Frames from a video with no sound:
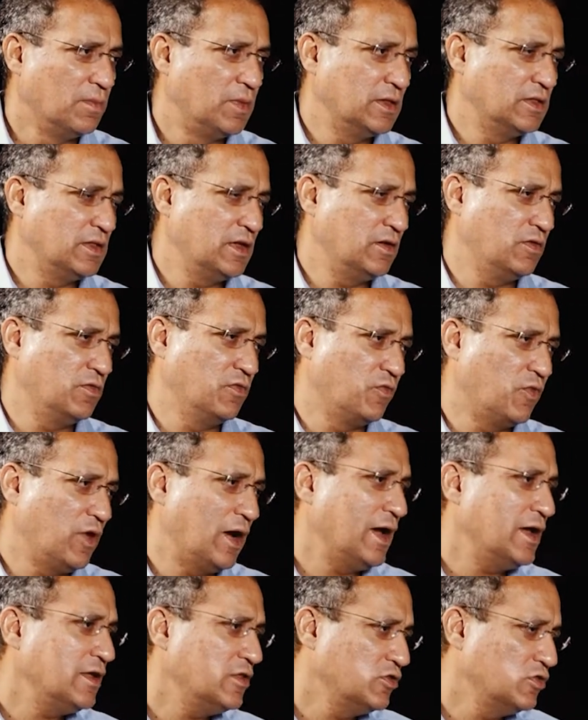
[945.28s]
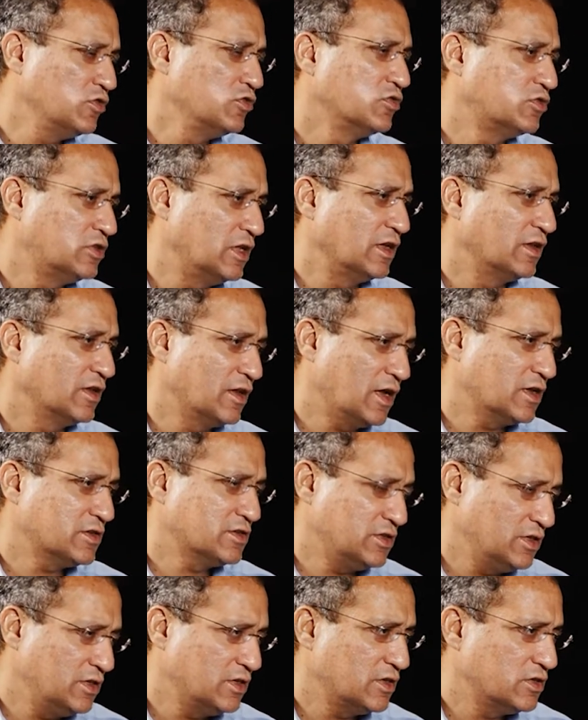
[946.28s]
But then why do you think,
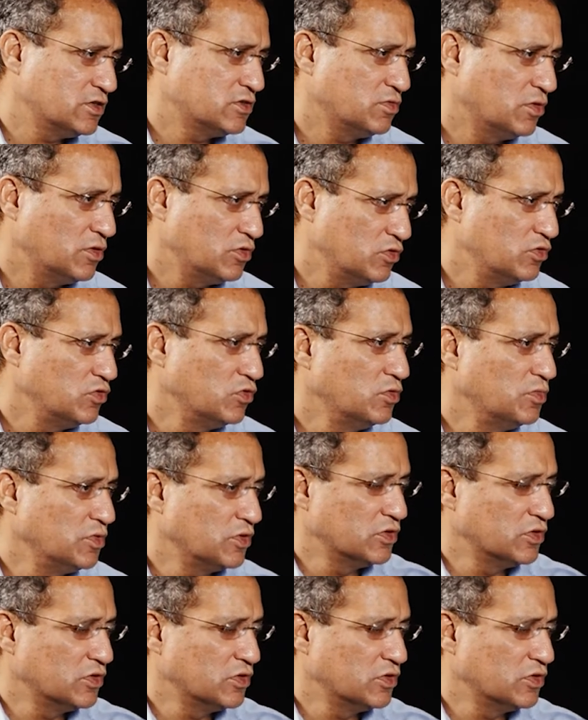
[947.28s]
lastly I just want to know,